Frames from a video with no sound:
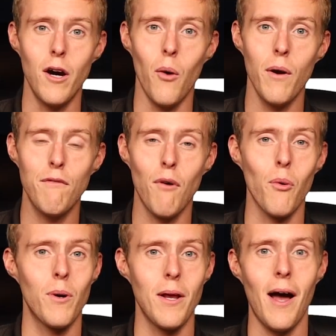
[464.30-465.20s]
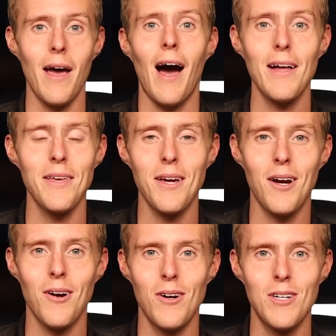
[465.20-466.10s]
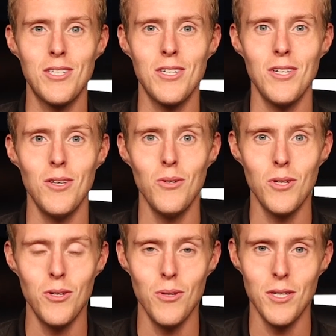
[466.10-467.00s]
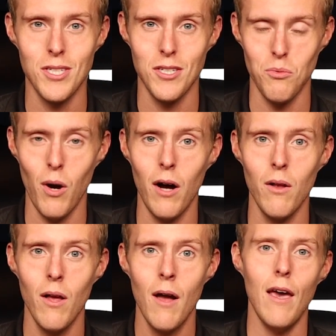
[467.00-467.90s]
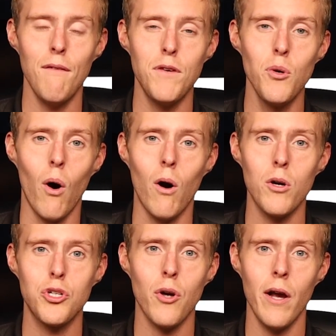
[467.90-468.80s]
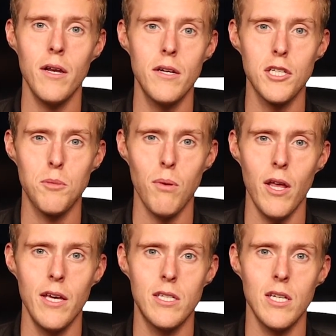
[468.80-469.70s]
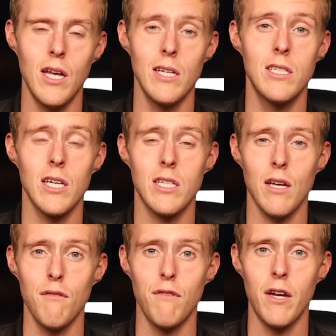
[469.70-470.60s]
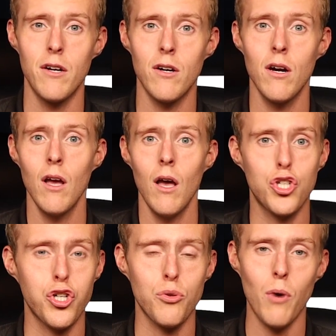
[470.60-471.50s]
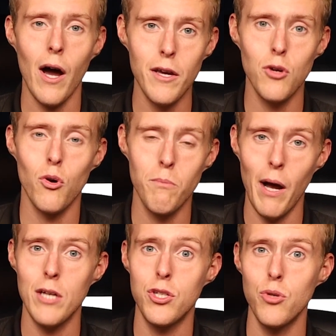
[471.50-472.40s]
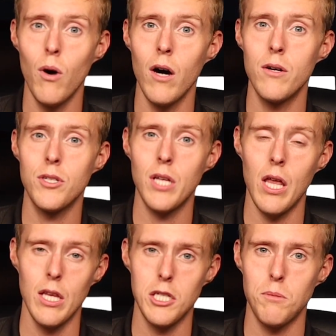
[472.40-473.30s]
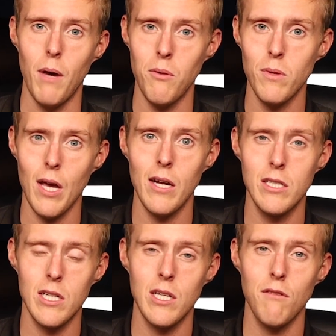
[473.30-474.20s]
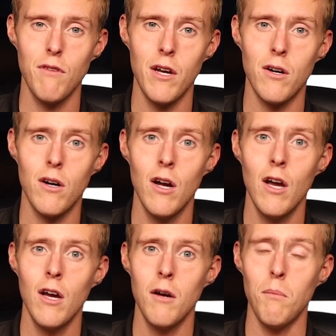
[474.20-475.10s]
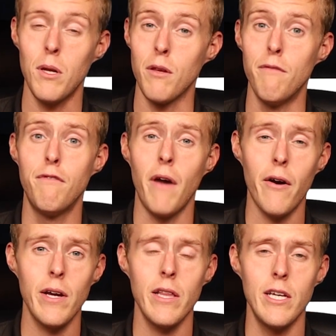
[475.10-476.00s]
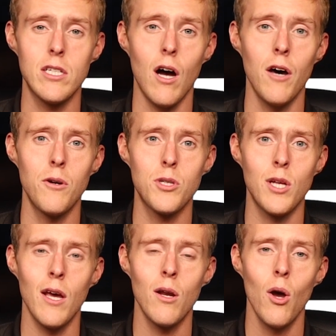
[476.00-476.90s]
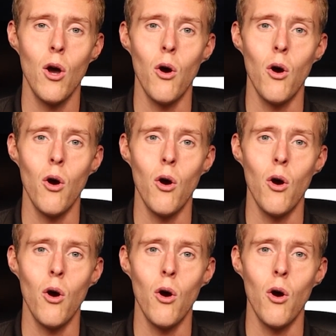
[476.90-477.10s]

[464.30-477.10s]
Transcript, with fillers: going forward, and I highly encourage you to do this as well. If you are trying to displace an existing vendor, try your best to understand the spend with that existing vendor, but at the very least, understand